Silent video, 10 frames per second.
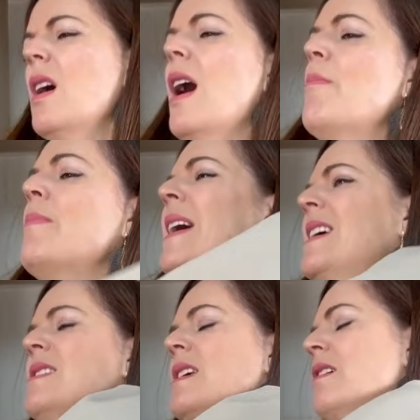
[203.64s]

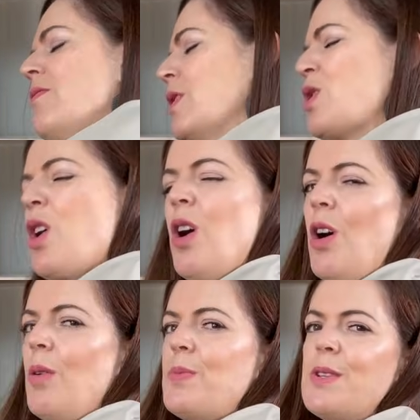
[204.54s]
Amazing for
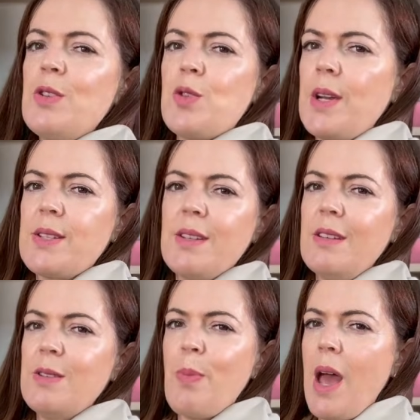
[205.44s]
tops and
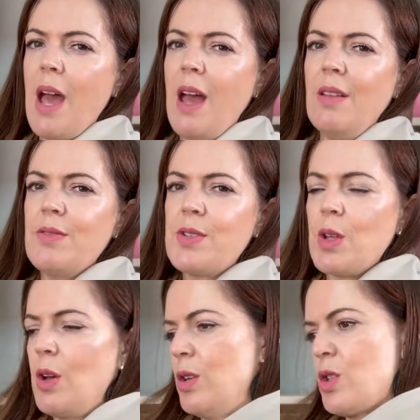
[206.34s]
dresses, pants,
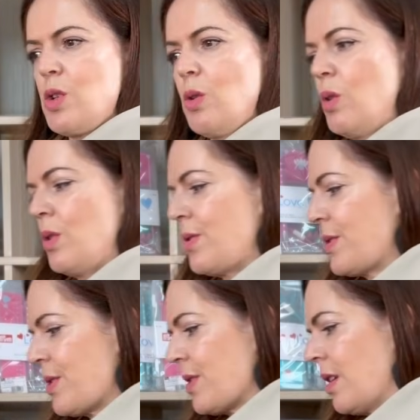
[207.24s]
skirts,
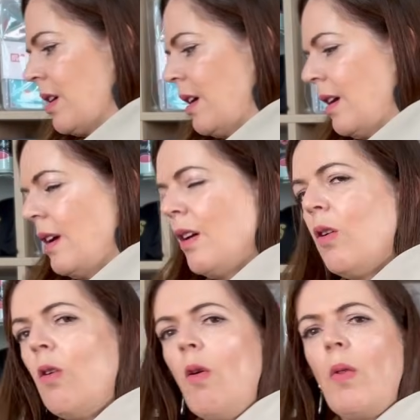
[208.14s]
shorts,
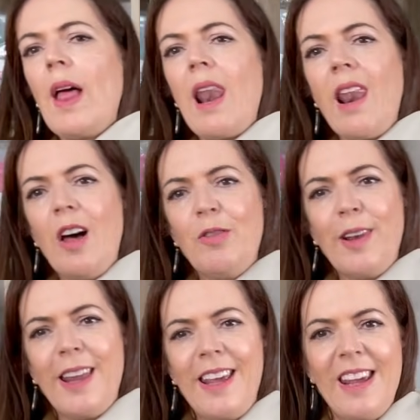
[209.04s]
all that
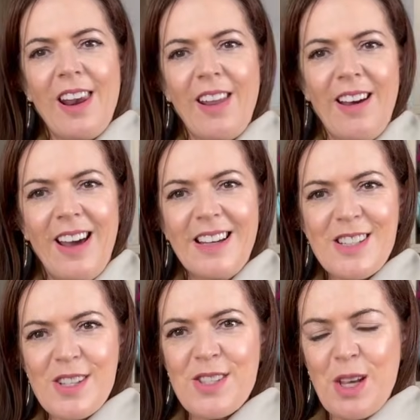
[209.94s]
lovely light
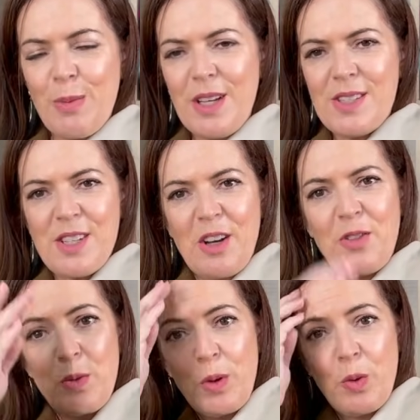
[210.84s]
summer
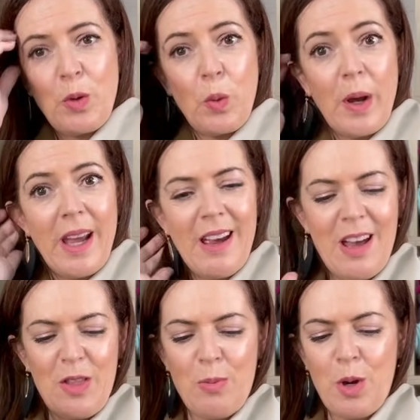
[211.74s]
stuff that we want to wear
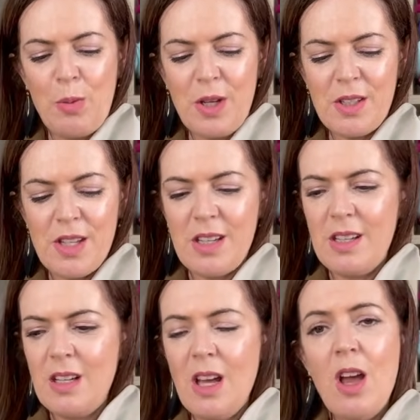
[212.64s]
at the moment.
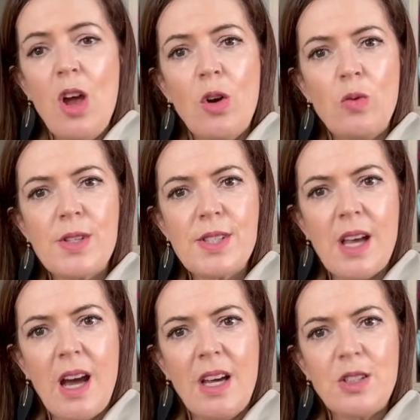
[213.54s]

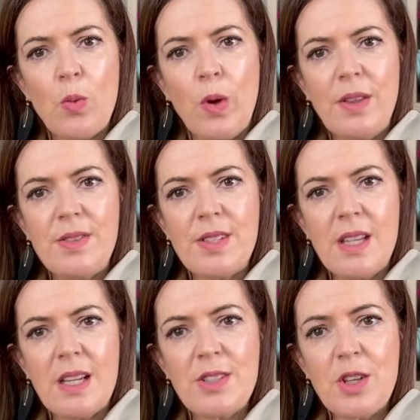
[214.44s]
Resant
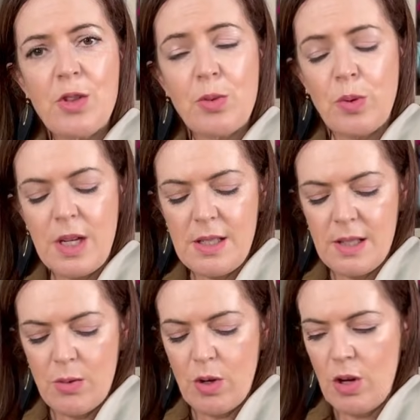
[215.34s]

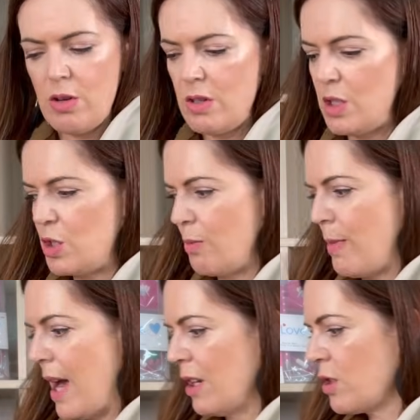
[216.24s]
1630 is your
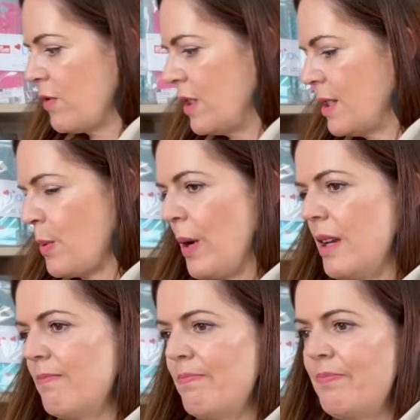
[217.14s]
match for this one.